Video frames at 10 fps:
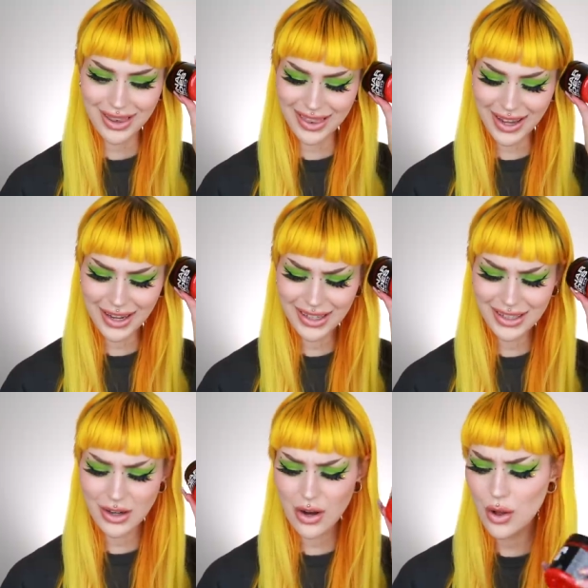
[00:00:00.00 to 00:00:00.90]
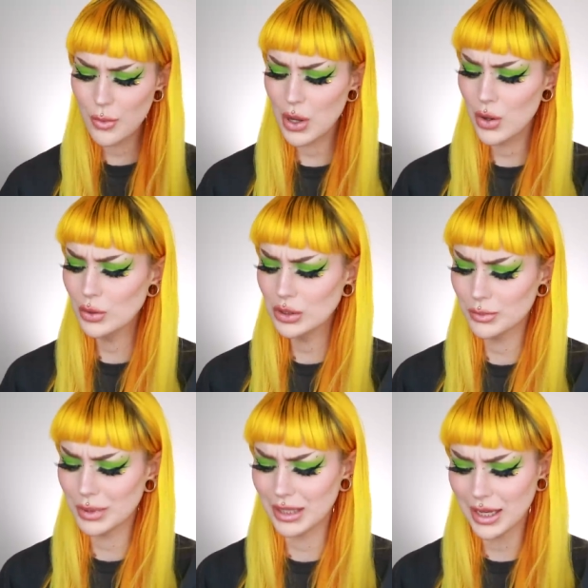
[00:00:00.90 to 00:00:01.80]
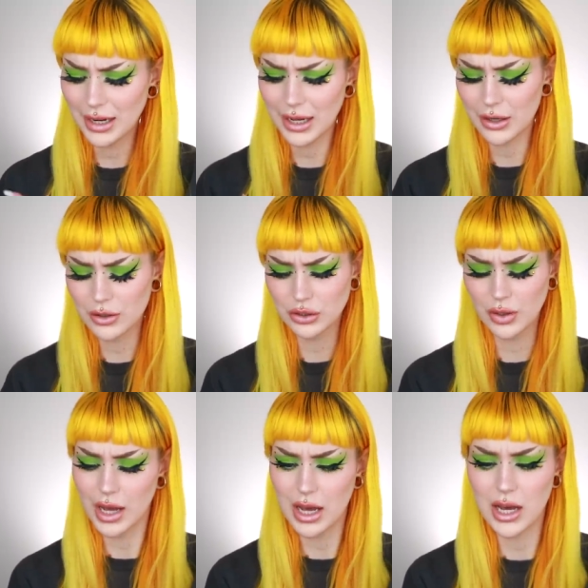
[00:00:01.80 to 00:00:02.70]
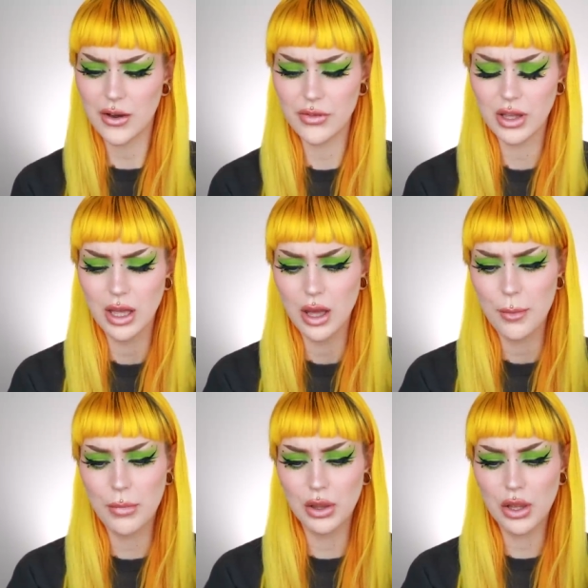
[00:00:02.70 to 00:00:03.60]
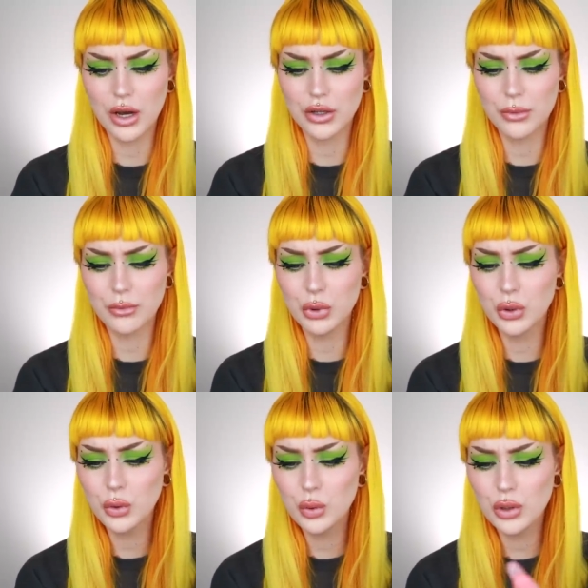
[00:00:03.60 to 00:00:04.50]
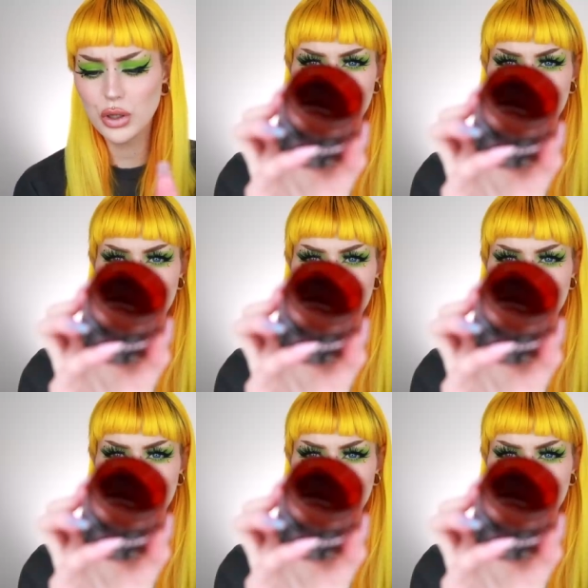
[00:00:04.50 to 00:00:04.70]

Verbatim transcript: light almost. But then I also have Blood Moon,